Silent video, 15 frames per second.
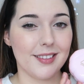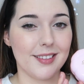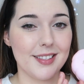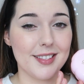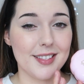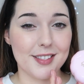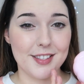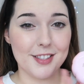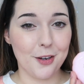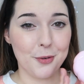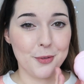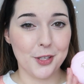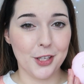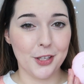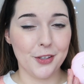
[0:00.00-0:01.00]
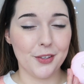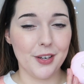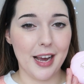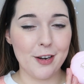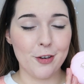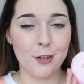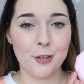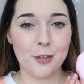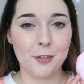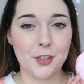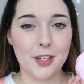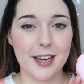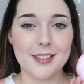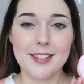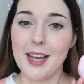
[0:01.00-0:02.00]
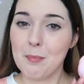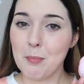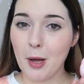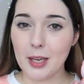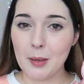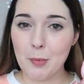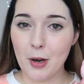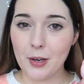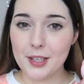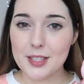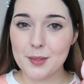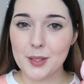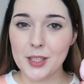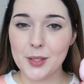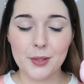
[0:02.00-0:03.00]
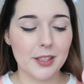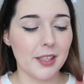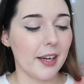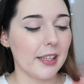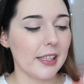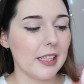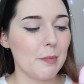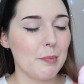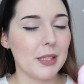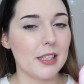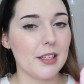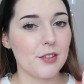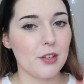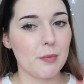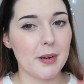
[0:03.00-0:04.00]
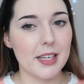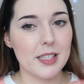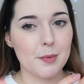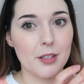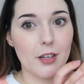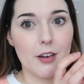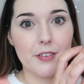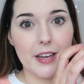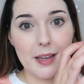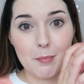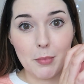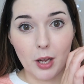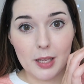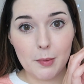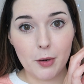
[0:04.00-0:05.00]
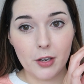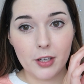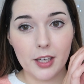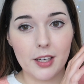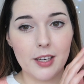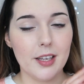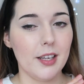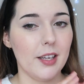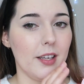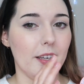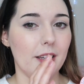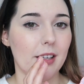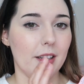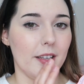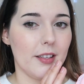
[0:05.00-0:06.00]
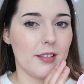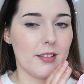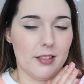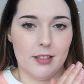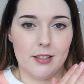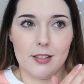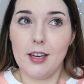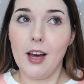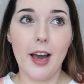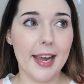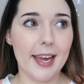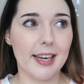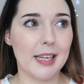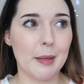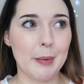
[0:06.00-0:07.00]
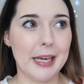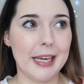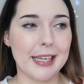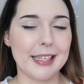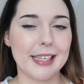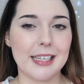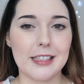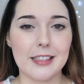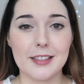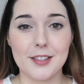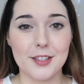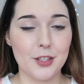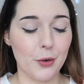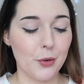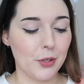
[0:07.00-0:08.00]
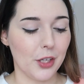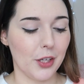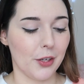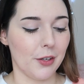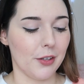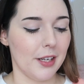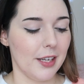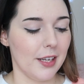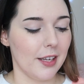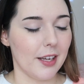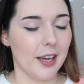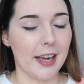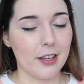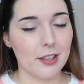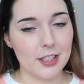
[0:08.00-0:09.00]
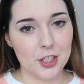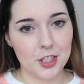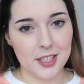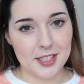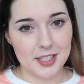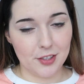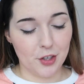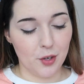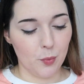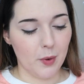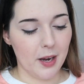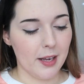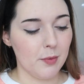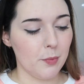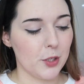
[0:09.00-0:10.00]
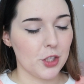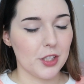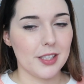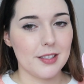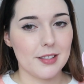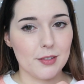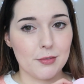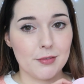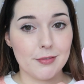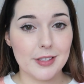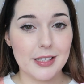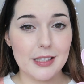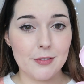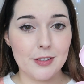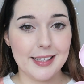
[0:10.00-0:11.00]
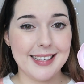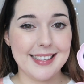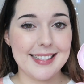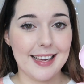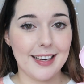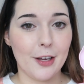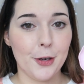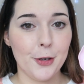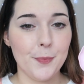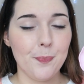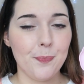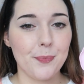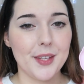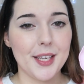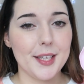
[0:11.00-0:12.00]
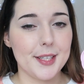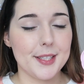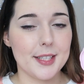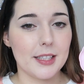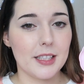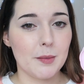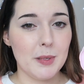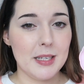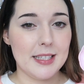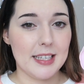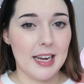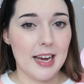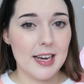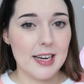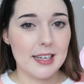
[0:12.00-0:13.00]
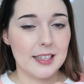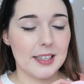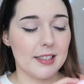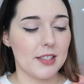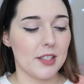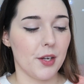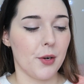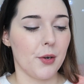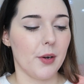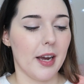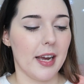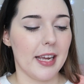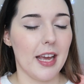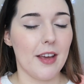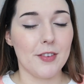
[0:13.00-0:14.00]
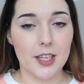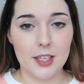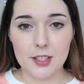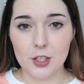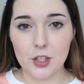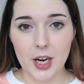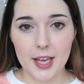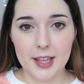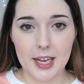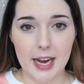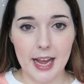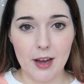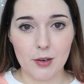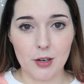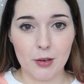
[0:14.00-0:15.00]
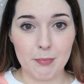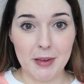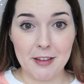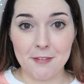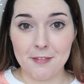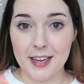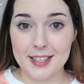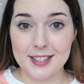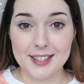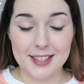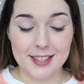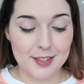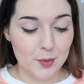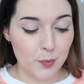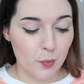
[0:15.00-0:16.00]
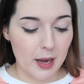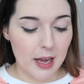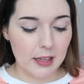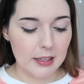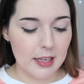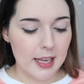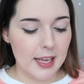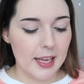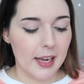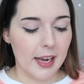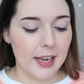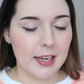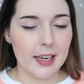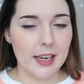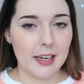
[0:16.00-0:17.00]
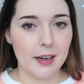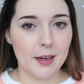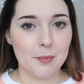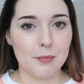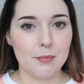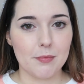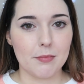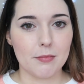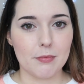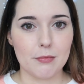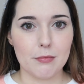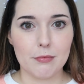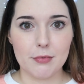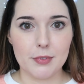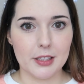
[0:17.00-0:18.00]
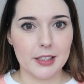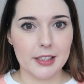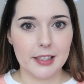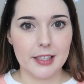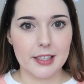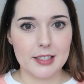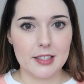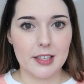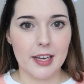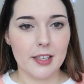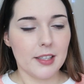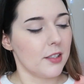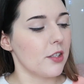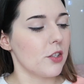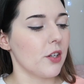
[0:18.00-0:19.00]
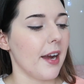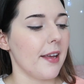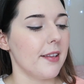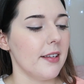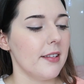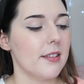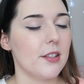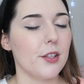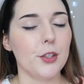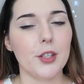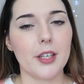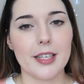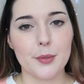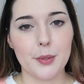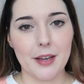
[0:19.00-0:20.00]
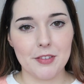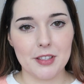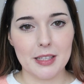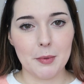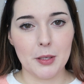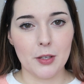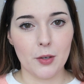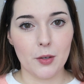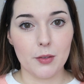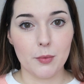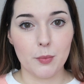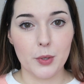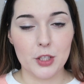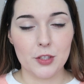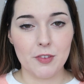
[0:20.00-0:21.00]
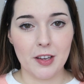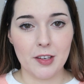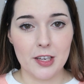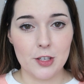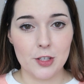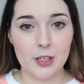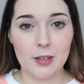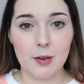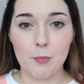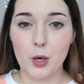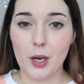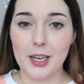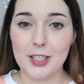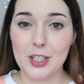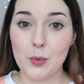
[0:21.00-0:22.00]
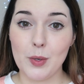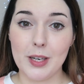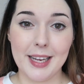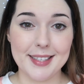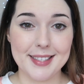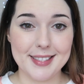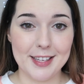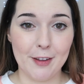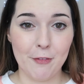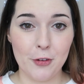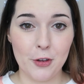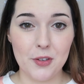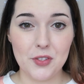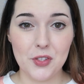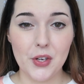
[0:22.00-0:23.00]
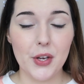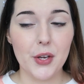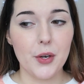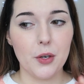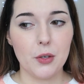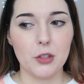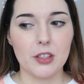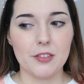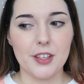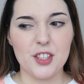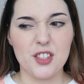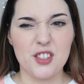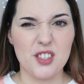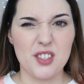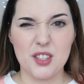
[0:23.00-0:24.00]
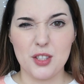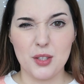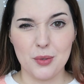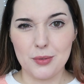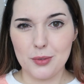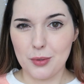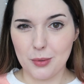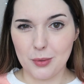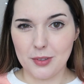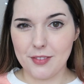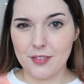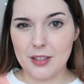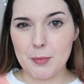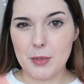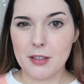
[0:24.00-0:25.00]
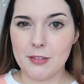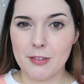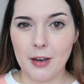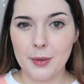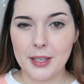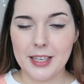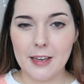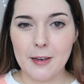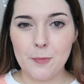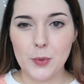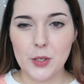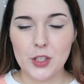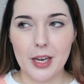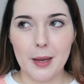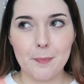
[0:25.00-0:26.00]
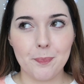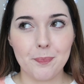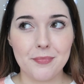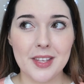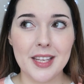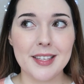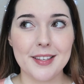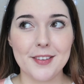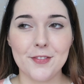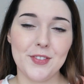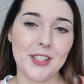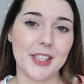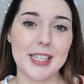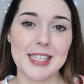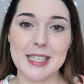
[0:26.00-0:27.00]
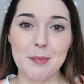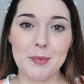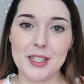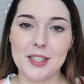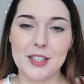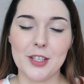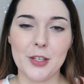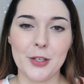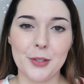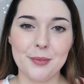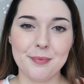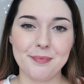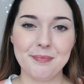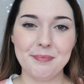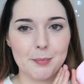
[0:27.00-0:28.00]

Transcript: This is so cute. I don't know if you guys had Polly Pockets when you were younger but this reminds me of a Polly Pocket. It is entirely pink and it is so cute. I got the shade 01, which is really, really yellow. It is a little bit dark, so I have yet to try that out on my face as well. And again, I'm really excited to try this. So you guys will have to let me know which foundation product you would like to see first, or if I should just do all of them in a row again, which I'm very tempted to do.